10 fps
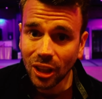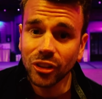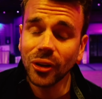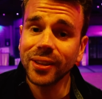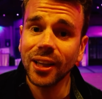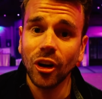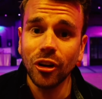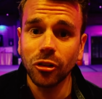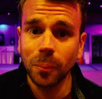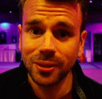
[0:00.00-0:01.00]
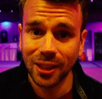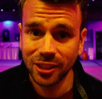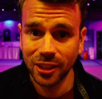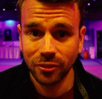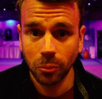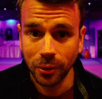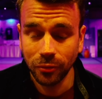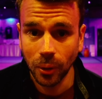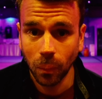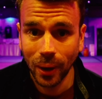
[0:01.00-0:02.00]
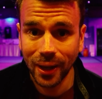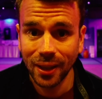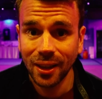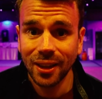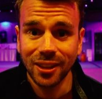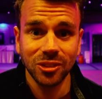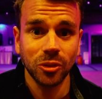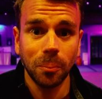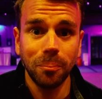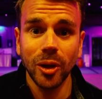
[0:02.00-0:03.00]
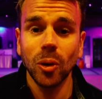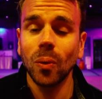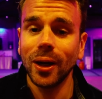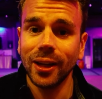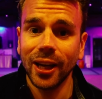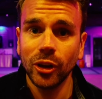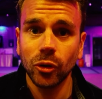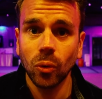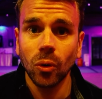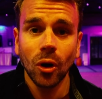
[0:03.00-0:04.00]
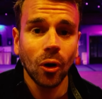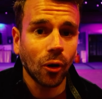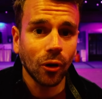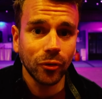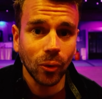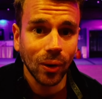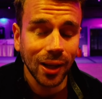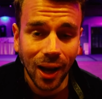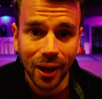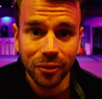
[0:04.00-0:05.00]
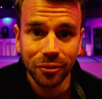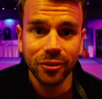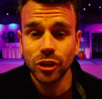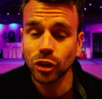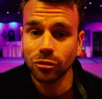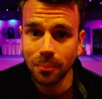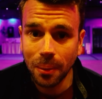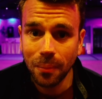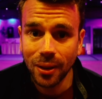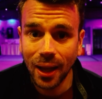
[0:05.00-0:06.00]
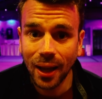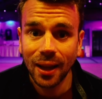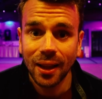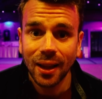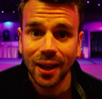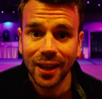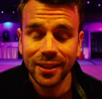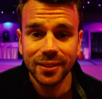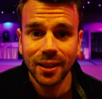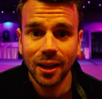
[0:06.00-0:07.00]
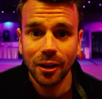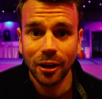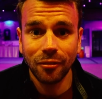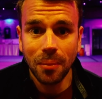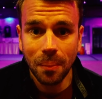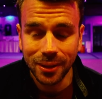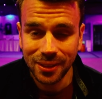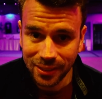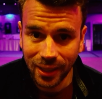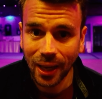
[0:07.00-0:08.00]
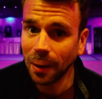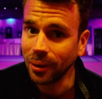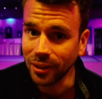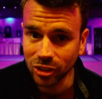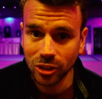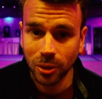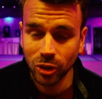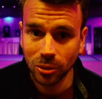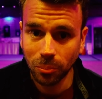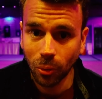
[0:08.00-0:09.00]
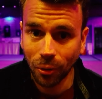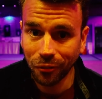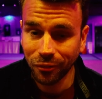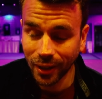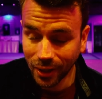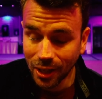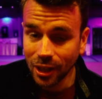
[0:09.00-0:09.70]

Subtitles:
Don't get over obsessive with your weight. It's not the be all and end all of your life. Just remember that, and remember to stay happy. That's the most important thing.